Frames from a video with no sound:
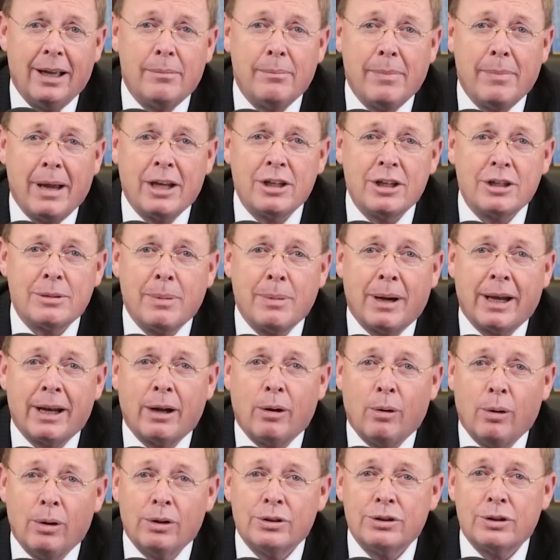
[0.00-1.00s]
Magic Mind
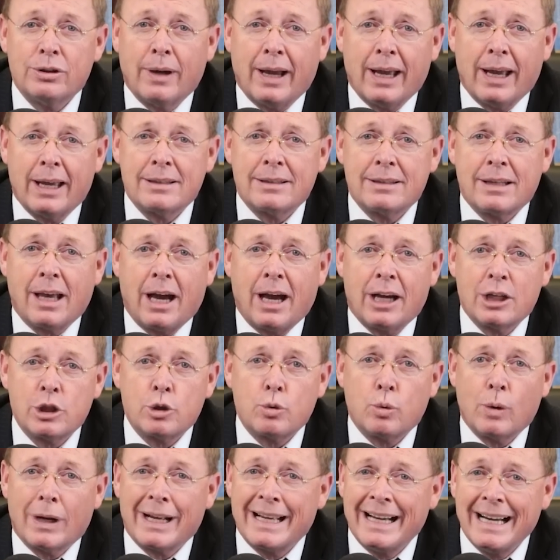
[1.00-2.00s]
also has
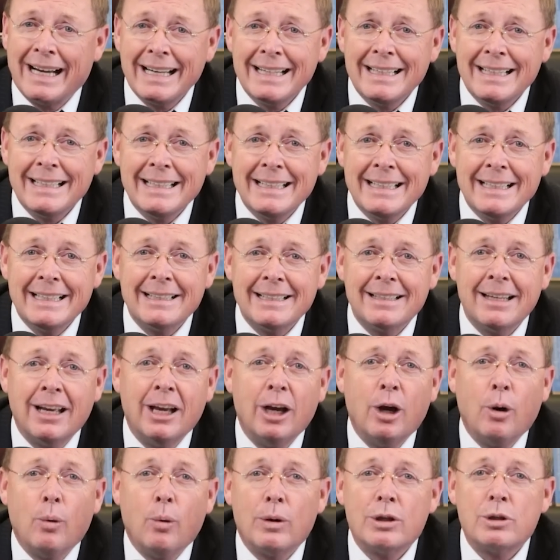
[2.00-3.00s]
ashwagandha in it,
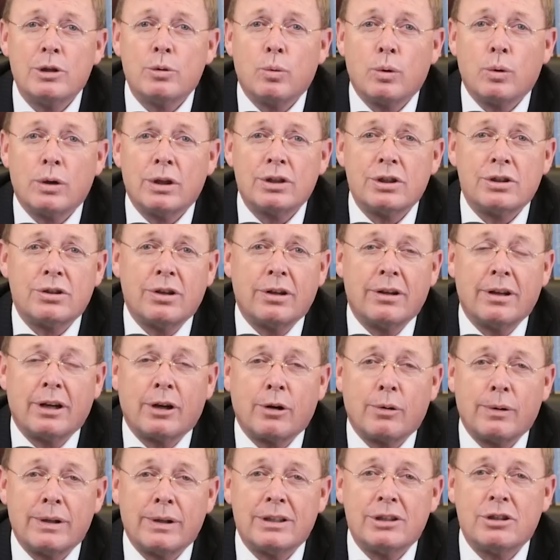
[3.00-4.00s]
which works to
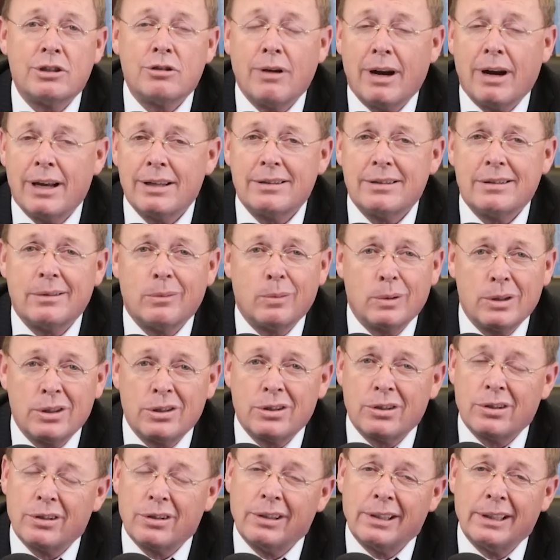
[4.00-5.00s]
decrease stress, which
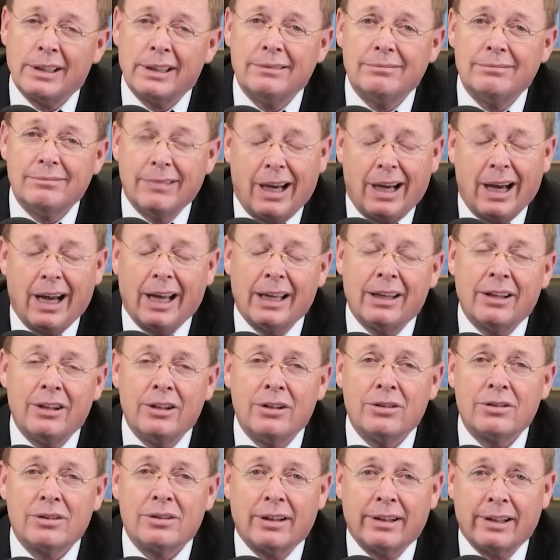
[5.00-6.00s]
certainly I can
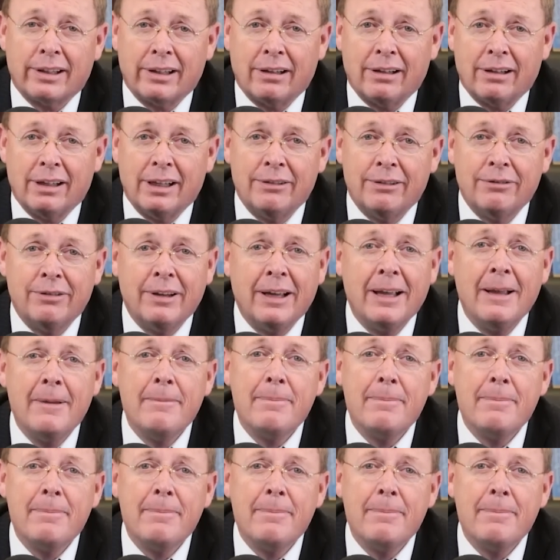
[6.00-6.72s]
use a little of.